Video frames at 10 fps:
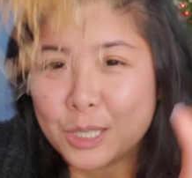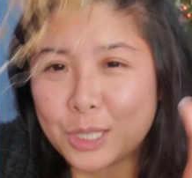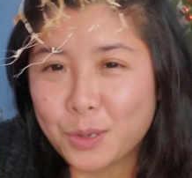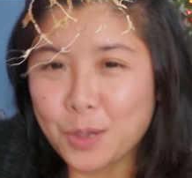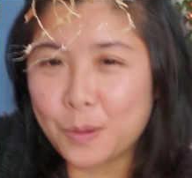
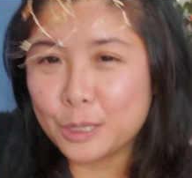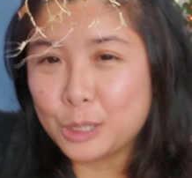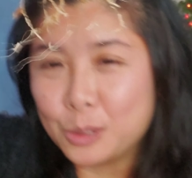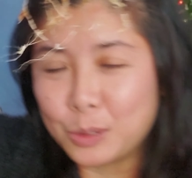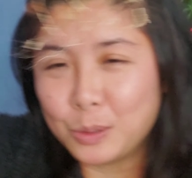So you want
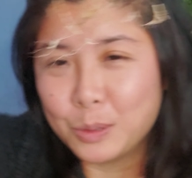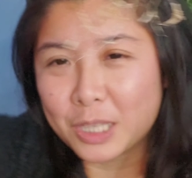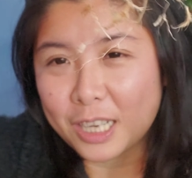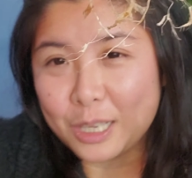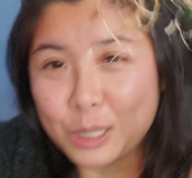to
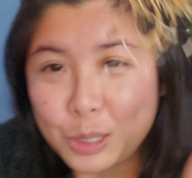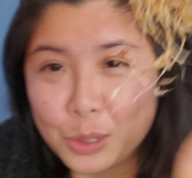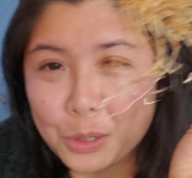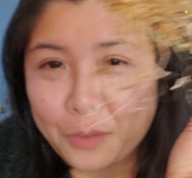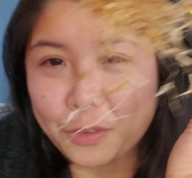use
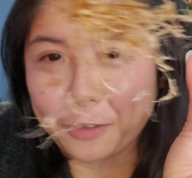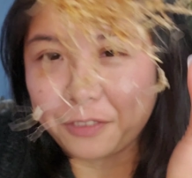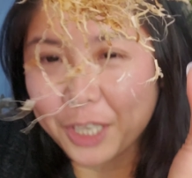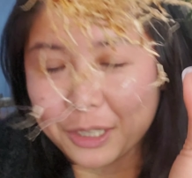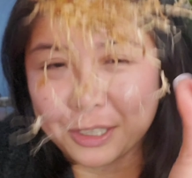two of your
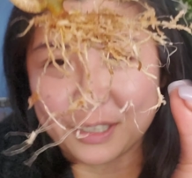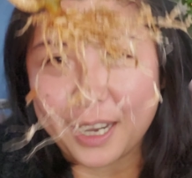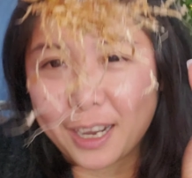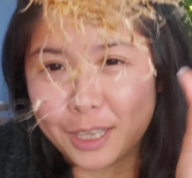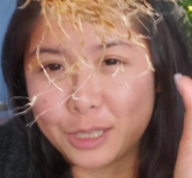fingers.
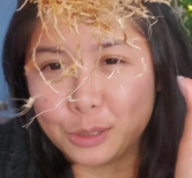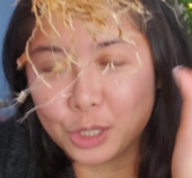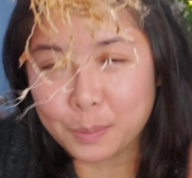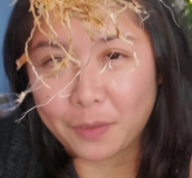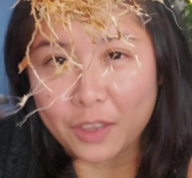I like to
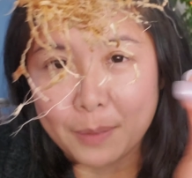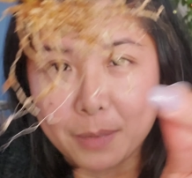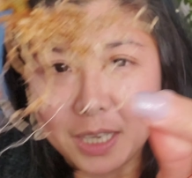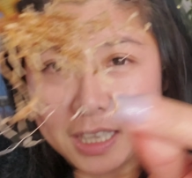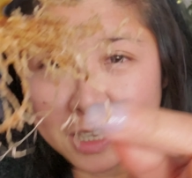use my thumb and
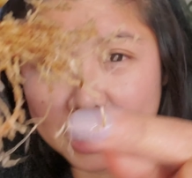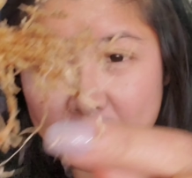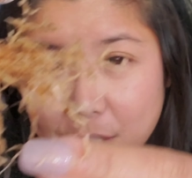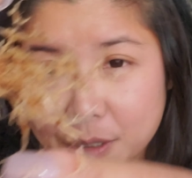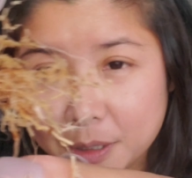my index
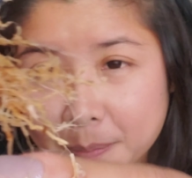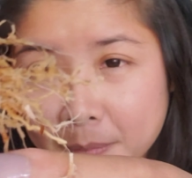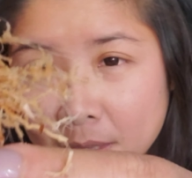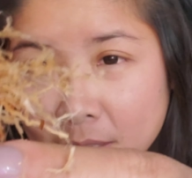finger.